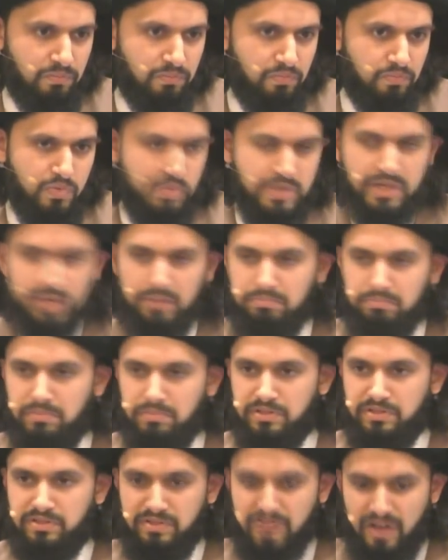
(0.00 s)
We get
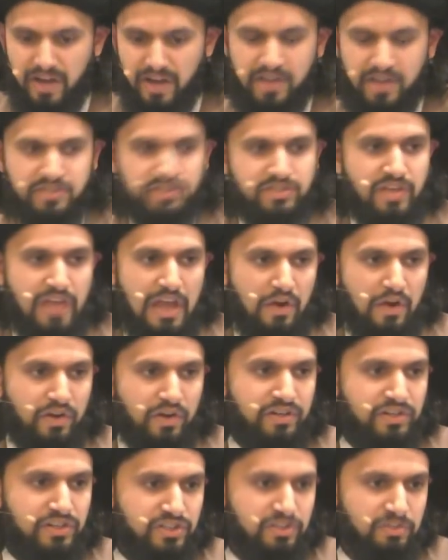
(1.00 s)
this nice
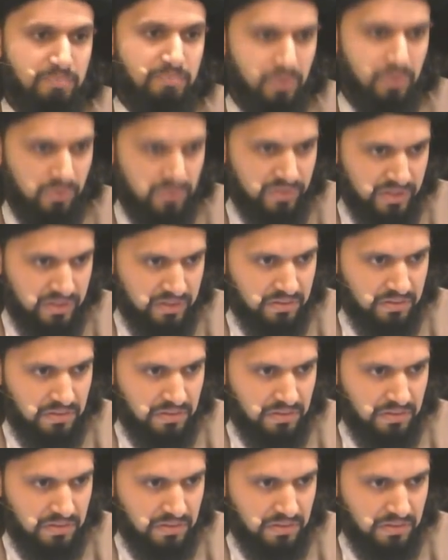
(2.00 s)
air-conditioned building.